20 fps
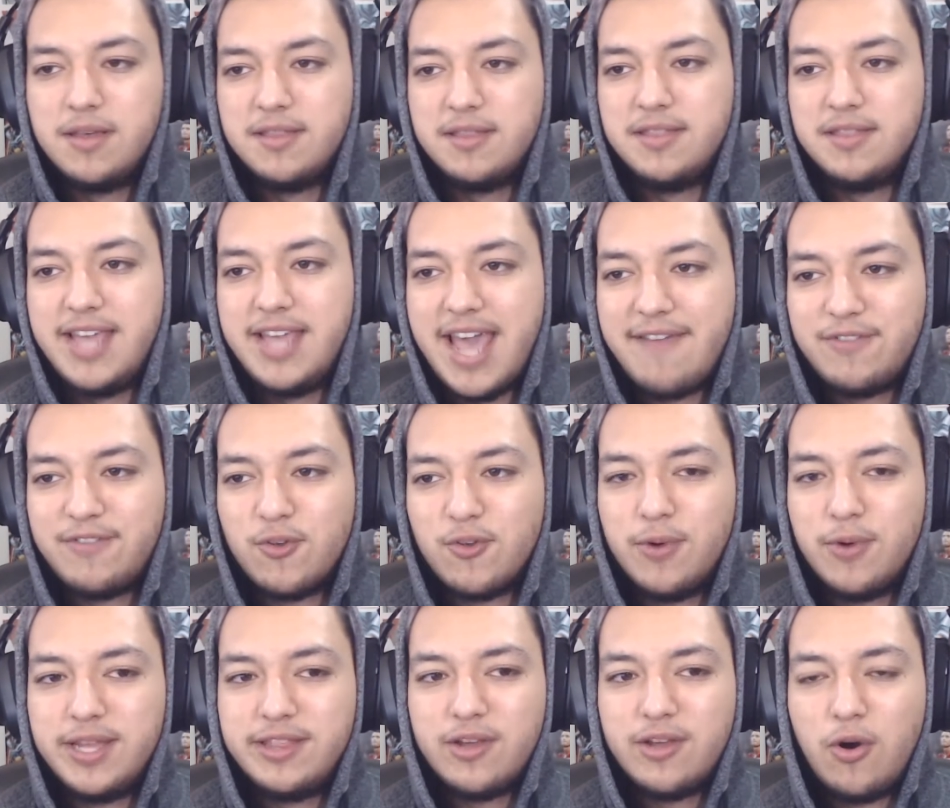They have to
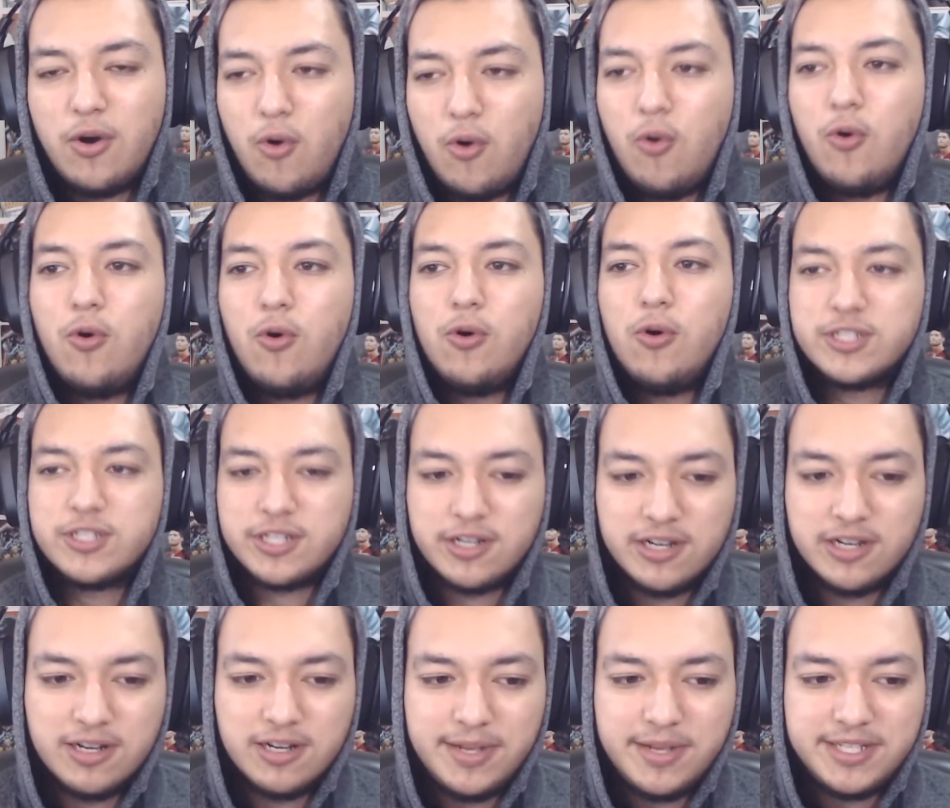win the whole
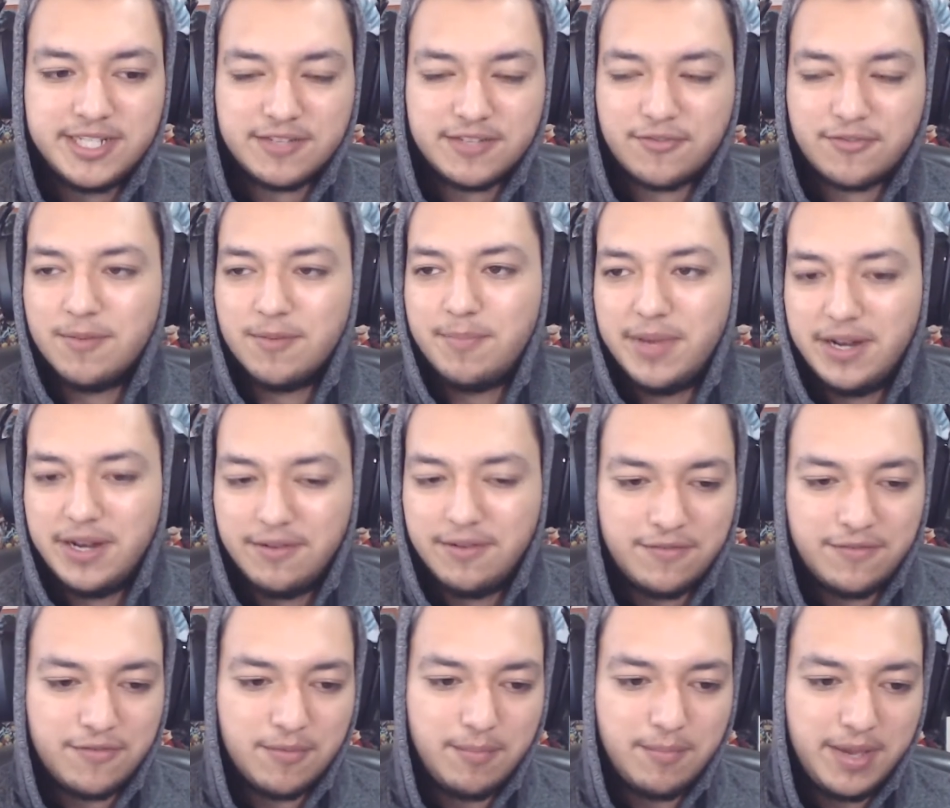tournament just for a bit of
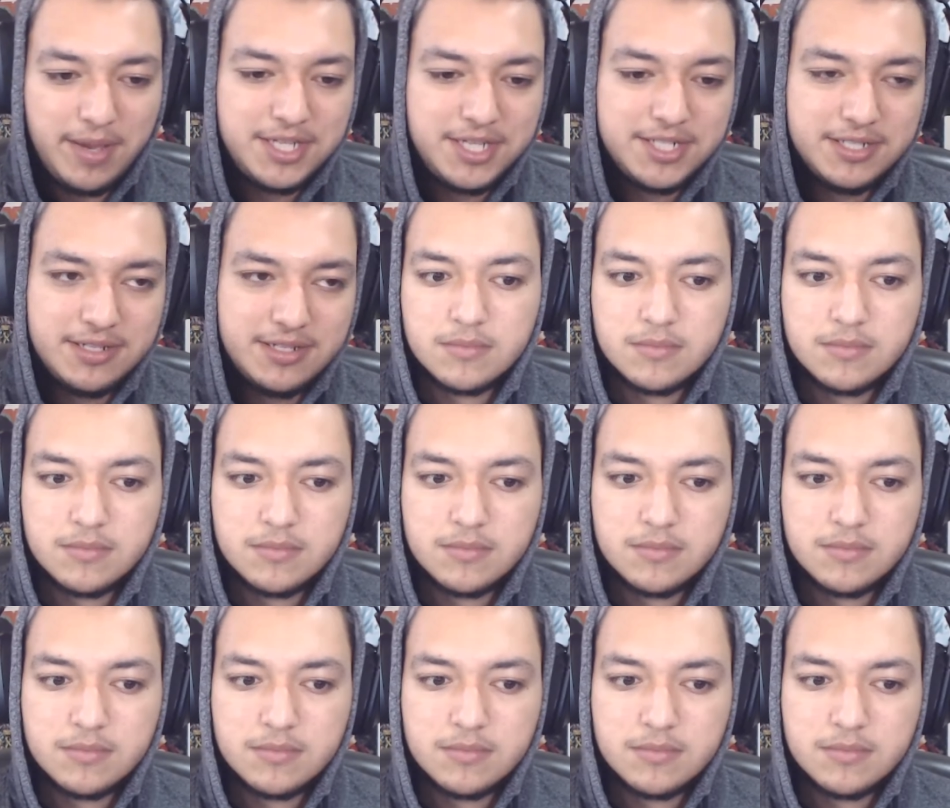information.